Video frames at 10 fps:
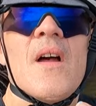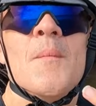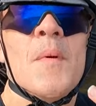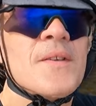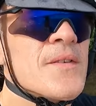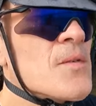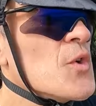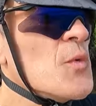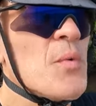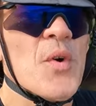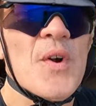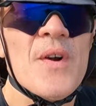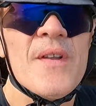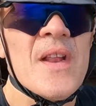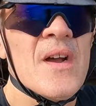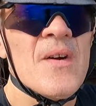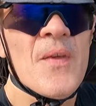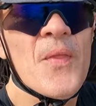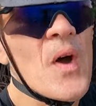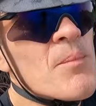a muscle group or, you know,
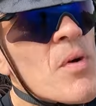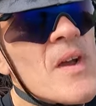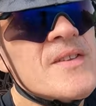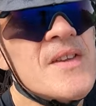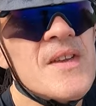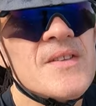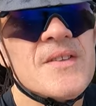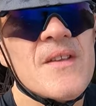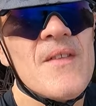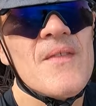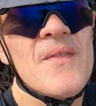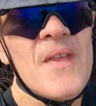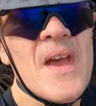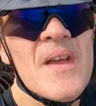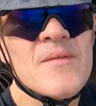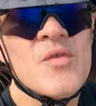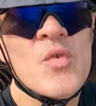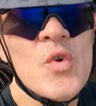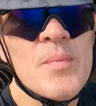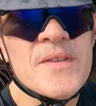a thought process. That
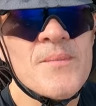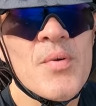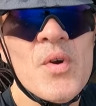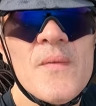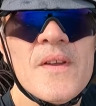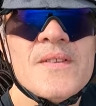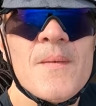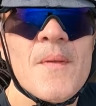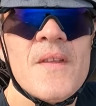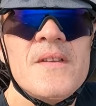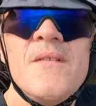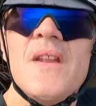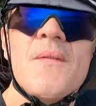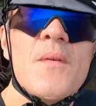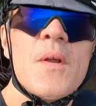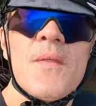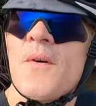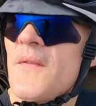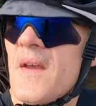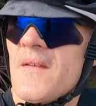group is improving something that you never would have
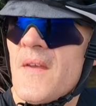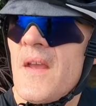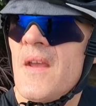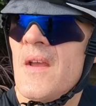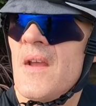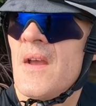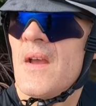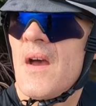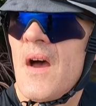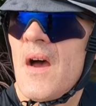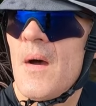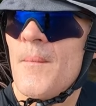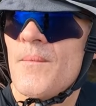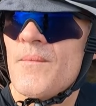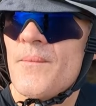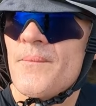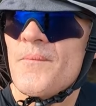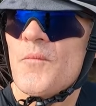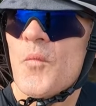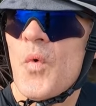thought that they
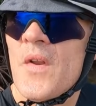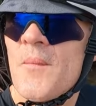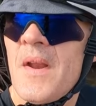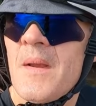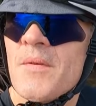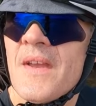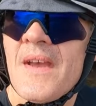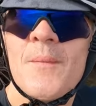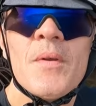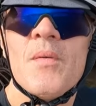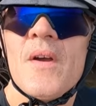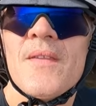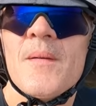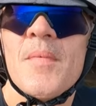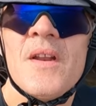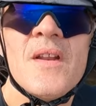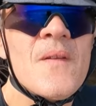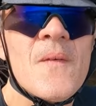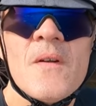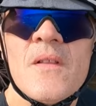would have been able to help you with. But
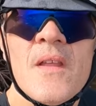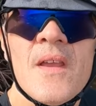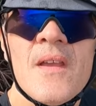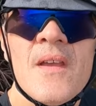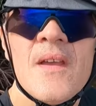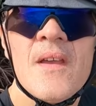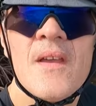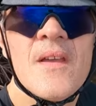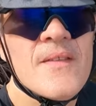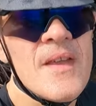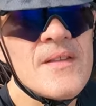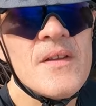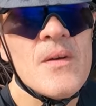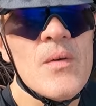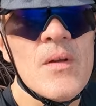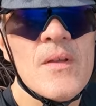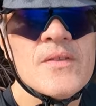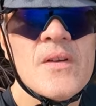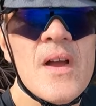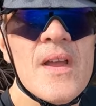inadvertently, they do.
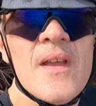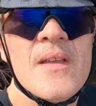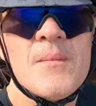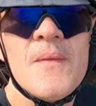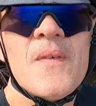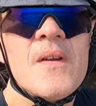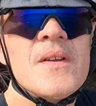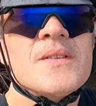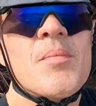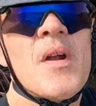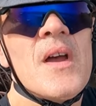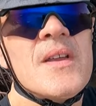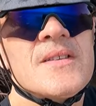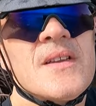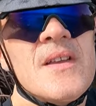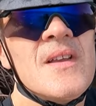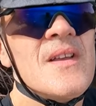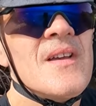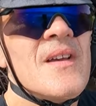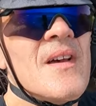Try it. You'll be very surprised.
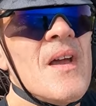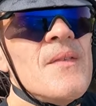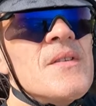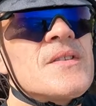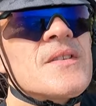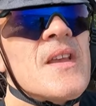I've used